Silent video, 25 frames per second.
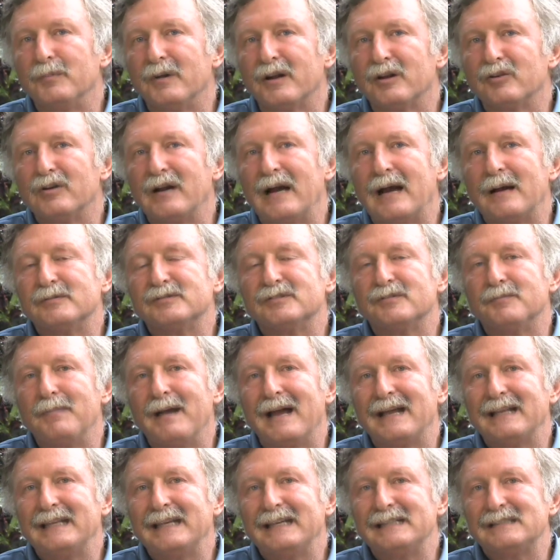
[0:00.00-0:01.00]
milligrams of
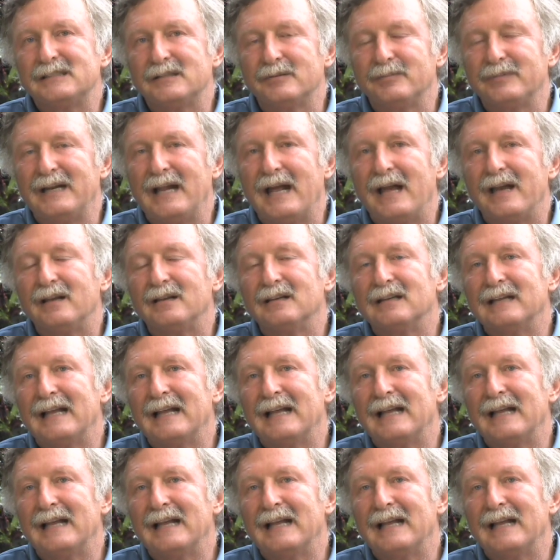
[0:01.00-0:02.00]
magnesium a day,
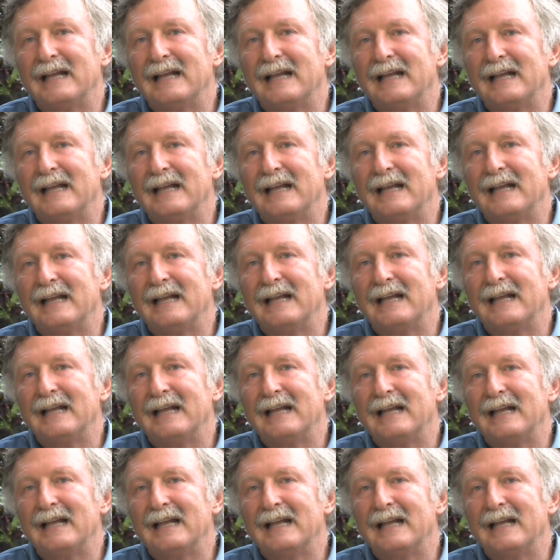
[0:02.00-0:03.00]
less if you have
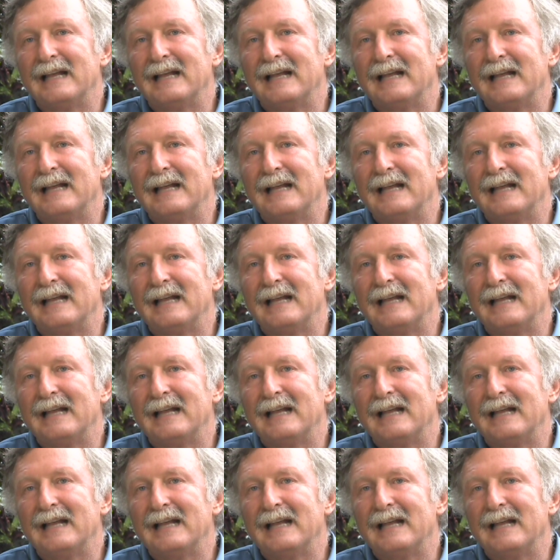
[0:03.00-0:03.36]
diarrhea.